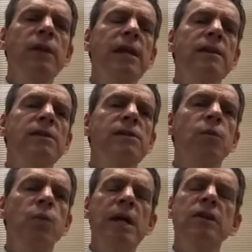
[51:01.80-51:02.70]
we do
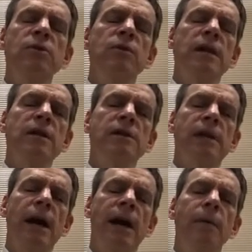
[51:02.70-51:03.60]
these
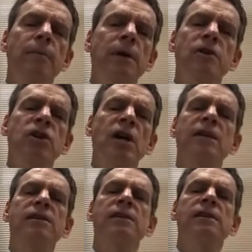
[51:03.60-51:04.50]

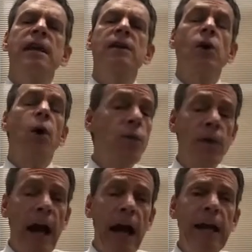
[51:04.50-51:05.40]
mutagenesis things
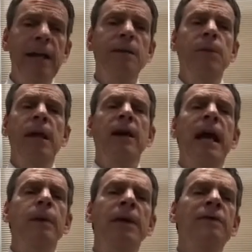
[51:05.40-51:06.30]
overnight, and depending
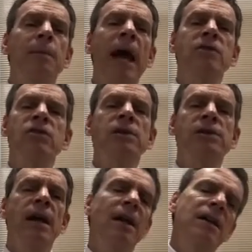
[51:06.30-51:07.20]
on how big the batch
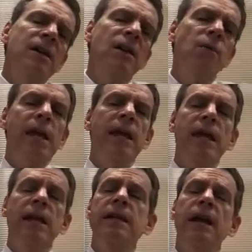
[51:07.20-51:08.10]
is, you know, we can
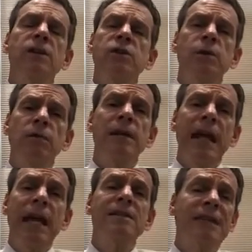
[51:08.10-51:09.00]
get it done in 2 to 3
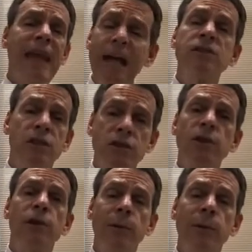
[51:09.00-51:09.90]
days. That's the
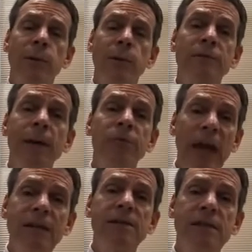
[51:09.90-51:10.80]
turnaround
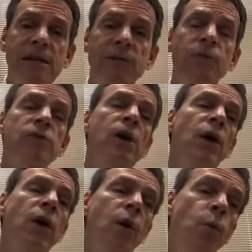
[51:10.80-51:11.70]
time. That's the
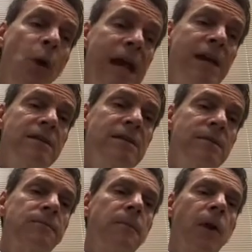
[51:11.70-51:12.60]
difference.
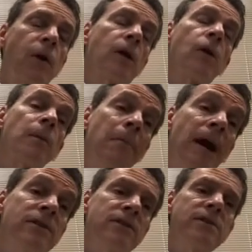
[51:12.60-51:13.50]
Weeks or
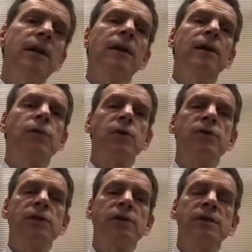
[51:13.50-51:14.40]
months
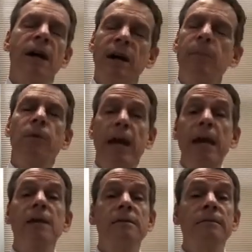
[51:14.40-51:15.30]
versus a couple
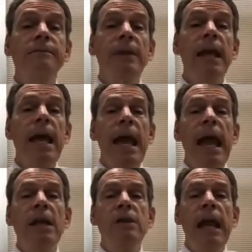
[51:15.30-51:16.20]
days.
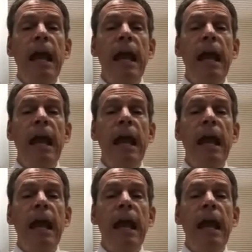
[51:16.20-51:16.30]
And